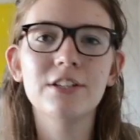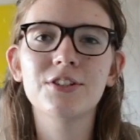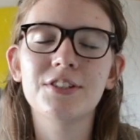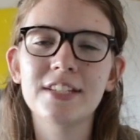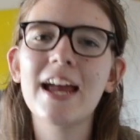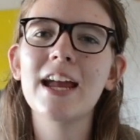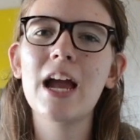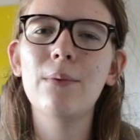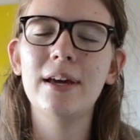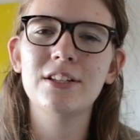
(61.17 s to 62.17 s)
So today
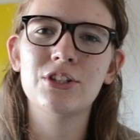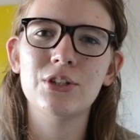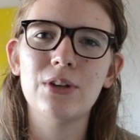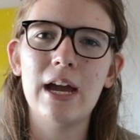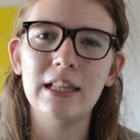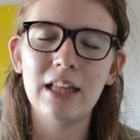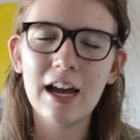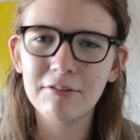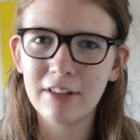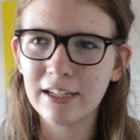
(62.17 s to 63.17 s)
I went to a
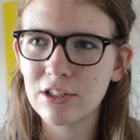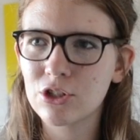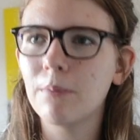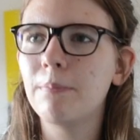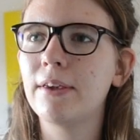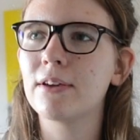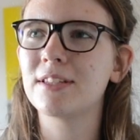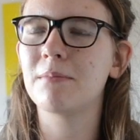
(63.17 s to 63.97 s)
Lifeline shop because